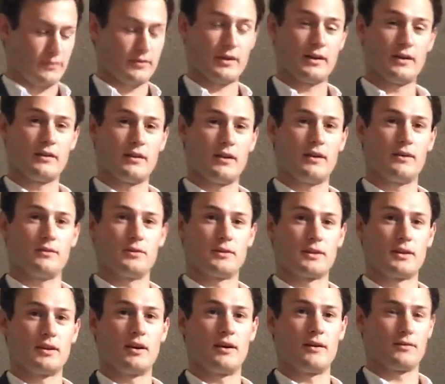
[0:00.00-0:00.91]
fell in love
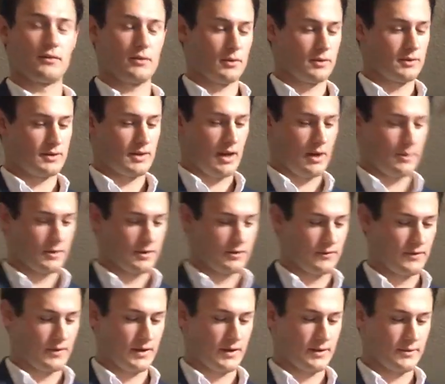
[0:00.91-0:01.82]
with the golf course
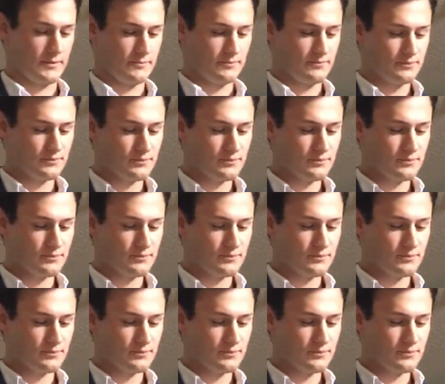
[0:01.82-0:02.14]
atmosphere